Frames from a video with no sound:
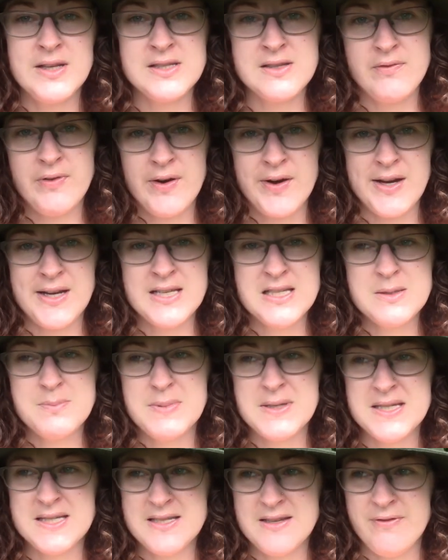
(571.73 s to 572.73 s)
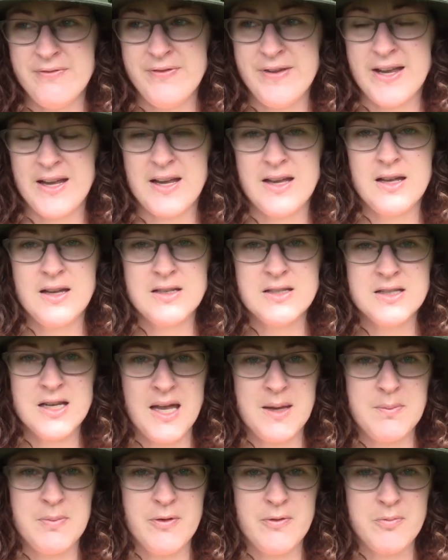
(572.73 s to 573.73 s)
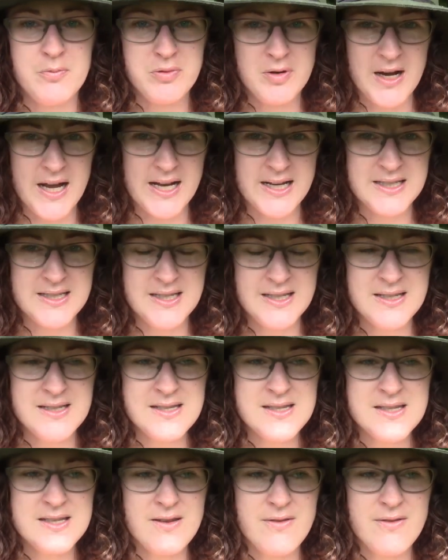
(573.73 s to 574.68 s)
is a very specific type of practice